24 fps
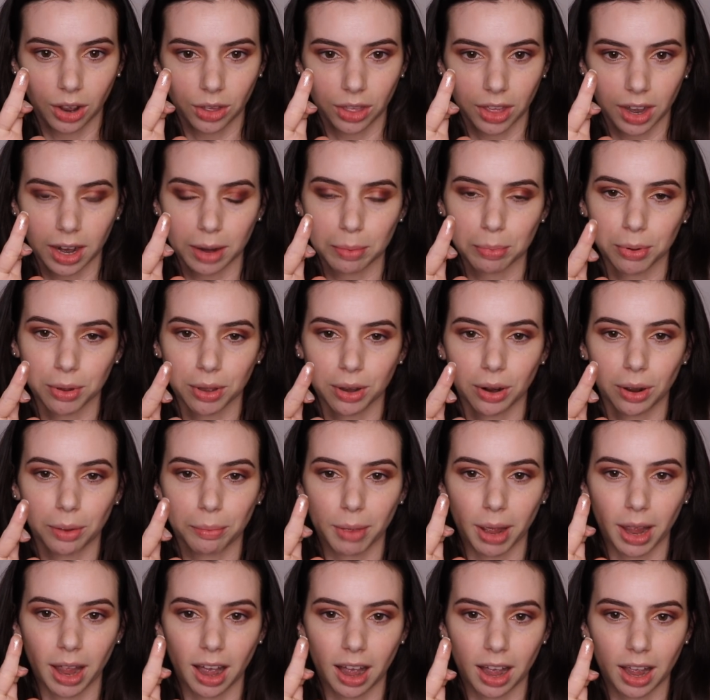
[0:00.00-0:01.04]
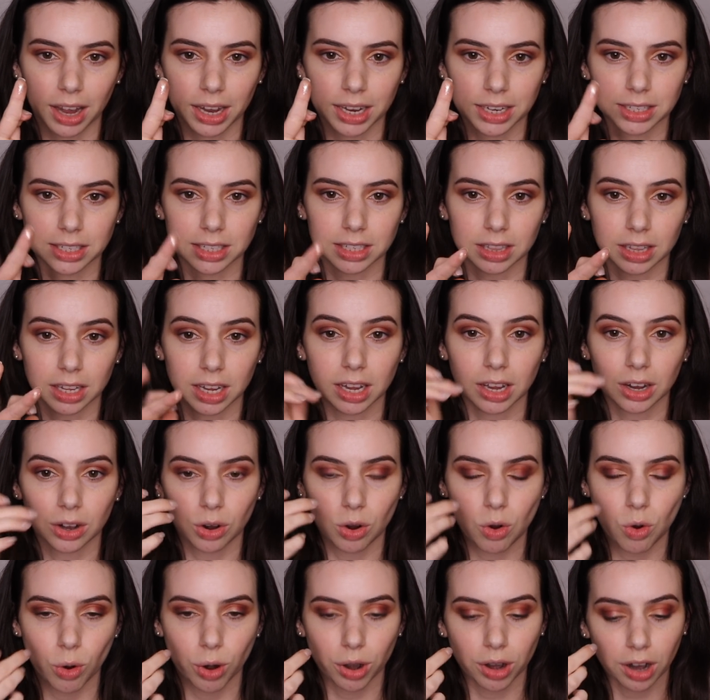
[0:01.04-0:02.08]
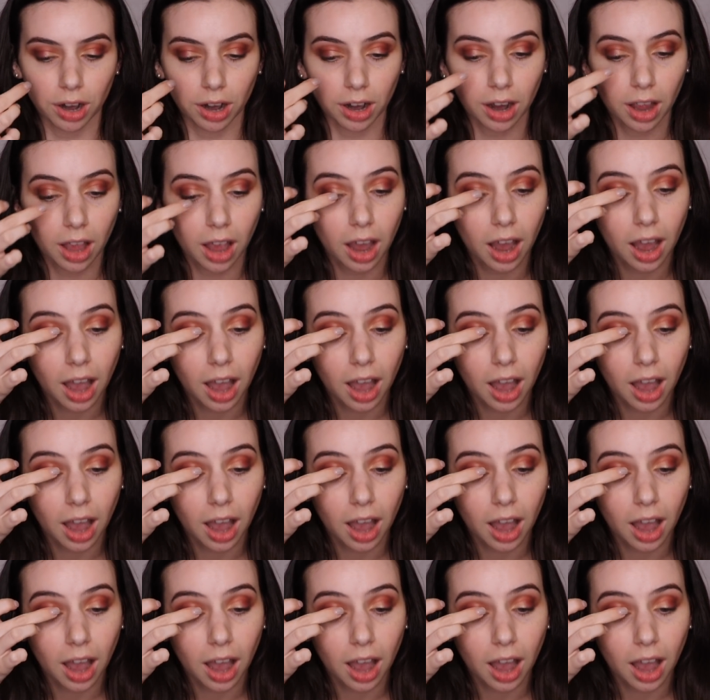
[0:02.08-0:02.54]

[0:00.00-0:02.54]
that I put on my eyes in the inner corner.